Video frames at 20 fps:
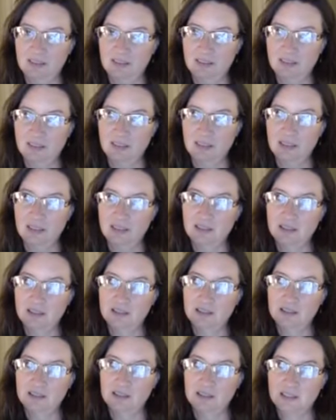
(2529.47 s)

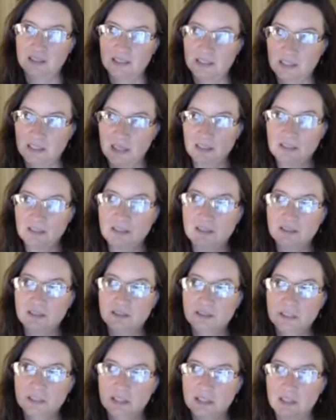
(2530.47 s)
the extent
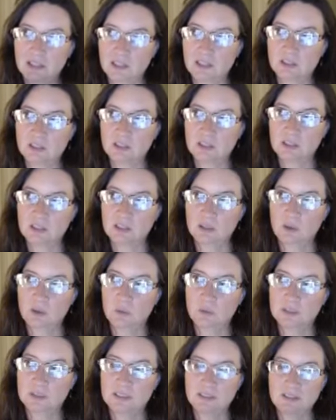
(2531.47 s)
of the connection
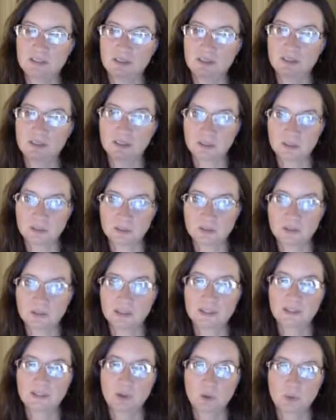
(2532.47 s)
was
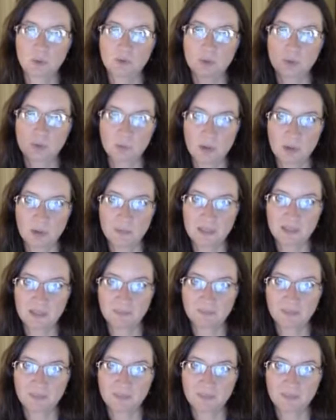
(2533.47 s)
literally overwhelming.